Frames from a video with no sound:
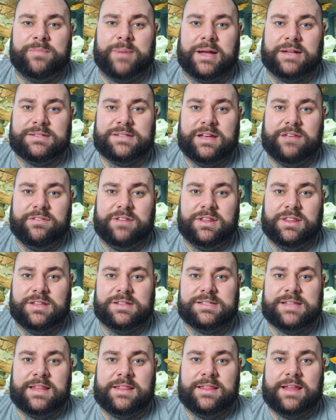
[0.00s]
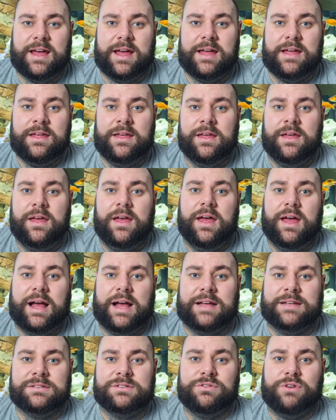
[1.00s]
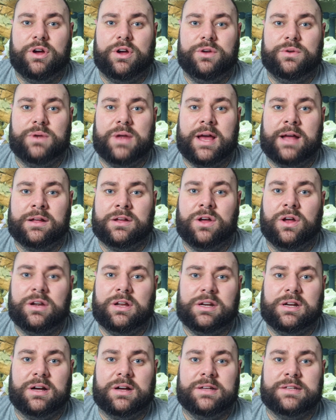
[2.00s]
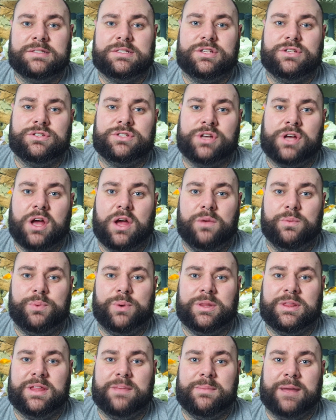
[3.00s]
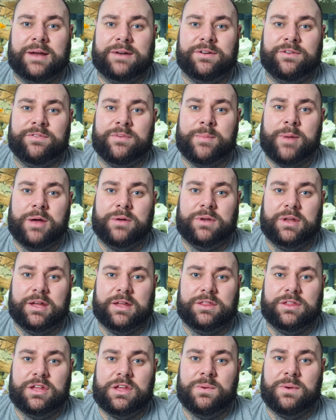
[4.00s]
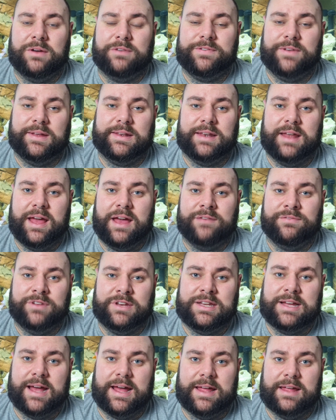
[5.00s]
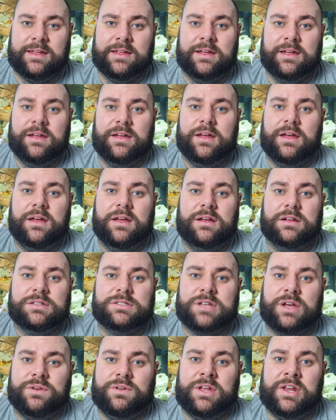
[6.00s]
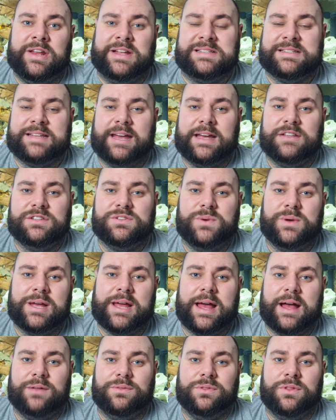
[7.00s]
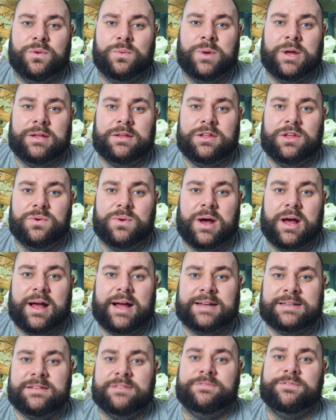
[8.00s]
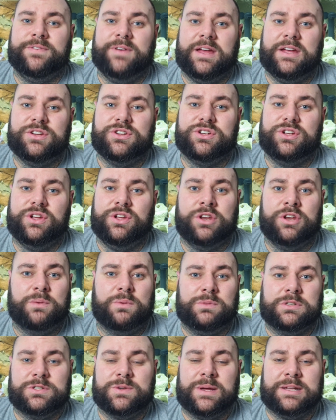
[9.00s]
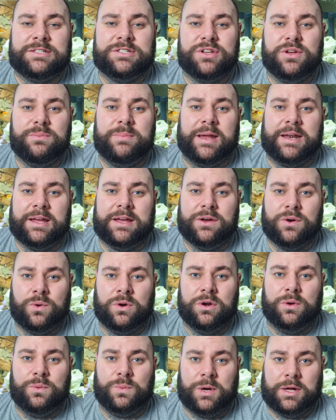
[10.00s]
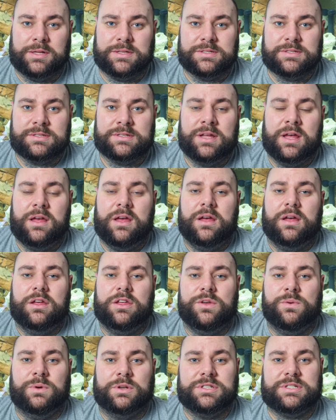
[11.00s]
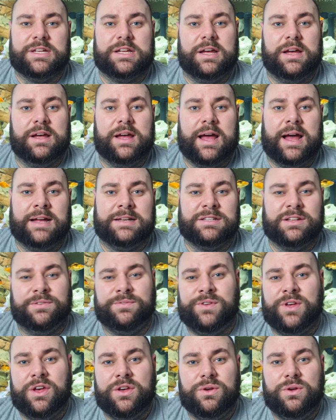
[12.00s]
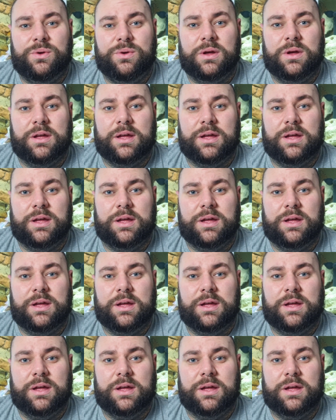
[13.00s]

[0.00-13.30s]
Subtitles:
bacteria that's in there has grown and colonized to cope with the amount of ammonia that you are feeding it every day. So you need to take into account that when you are adding fish, you don't want to add too many all at once. You want to add a few.